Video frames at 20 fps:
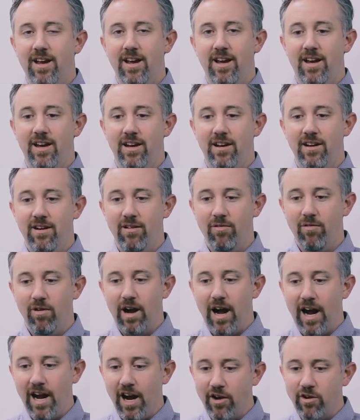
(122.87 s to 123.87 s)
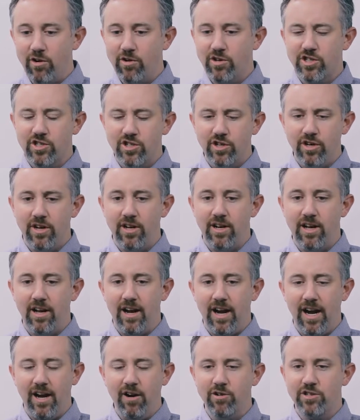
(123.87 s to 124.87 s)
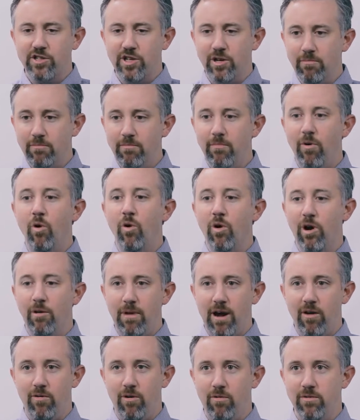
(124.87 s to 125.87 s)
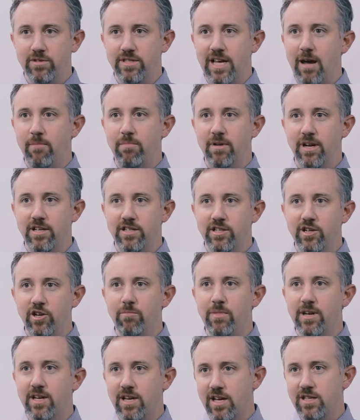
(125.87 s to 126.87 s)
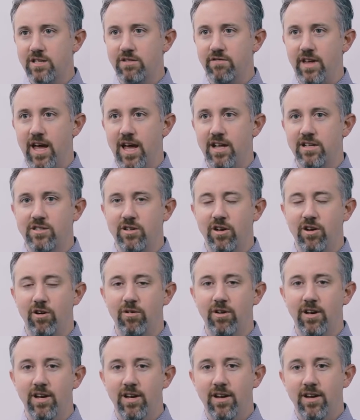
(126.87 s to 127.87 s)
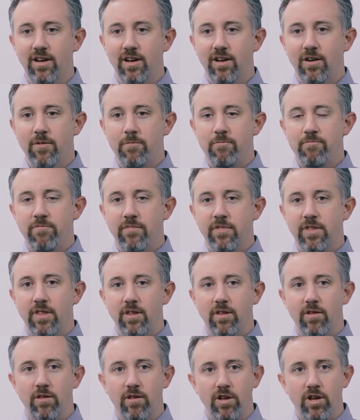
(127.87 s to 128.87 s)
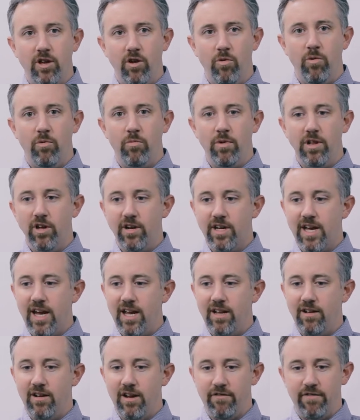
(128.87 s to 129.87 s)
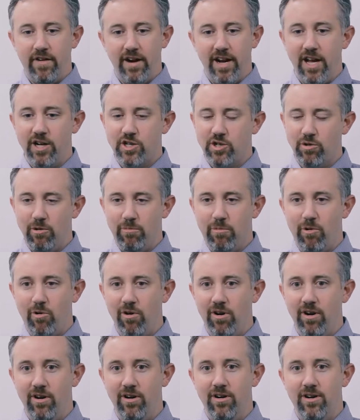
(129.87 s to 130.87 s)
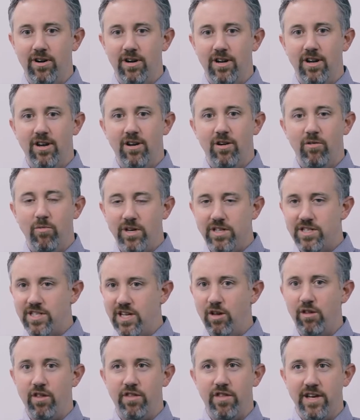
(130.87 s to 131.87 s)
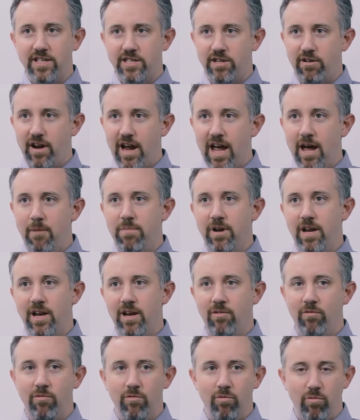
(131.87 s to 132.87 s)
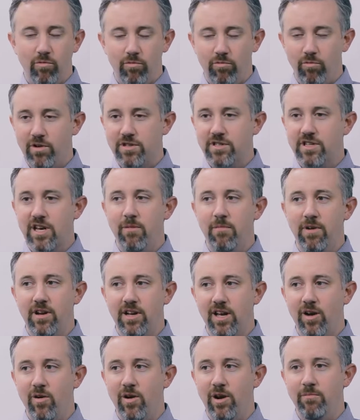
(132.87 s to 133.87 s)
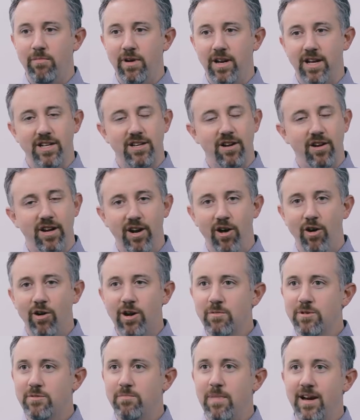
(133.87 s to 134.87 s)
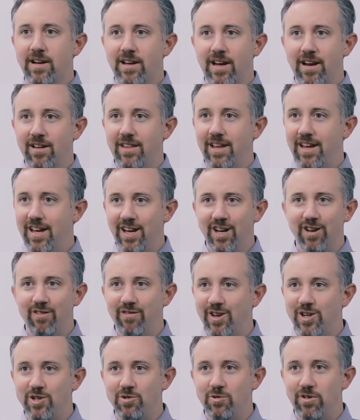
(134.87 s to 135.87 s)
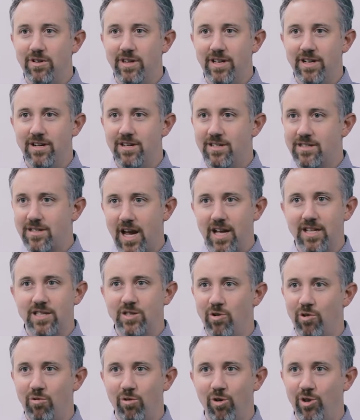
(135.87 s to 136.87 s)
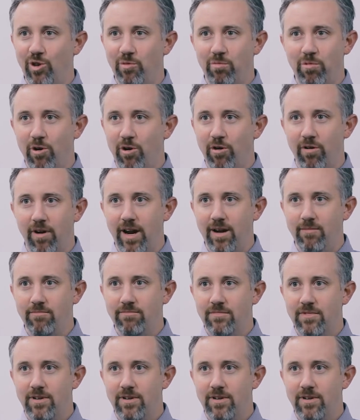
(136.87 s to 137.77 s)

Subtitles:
And I understood more about what was happening too because of that. So, when we look at a financial report, we see all the things that are happening, what's coming and going, but it all comes back down to the individual that decides to enroll in the program.